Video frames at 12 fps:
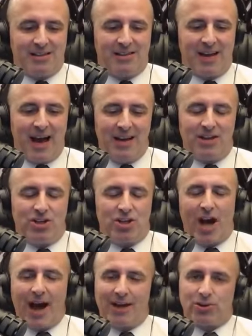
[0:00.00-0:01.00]
Donny
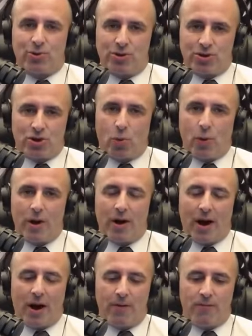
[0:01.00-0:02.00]
Schatz was your winner
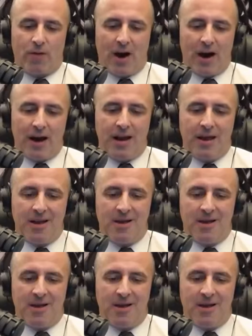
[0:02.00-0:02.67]
on Friday.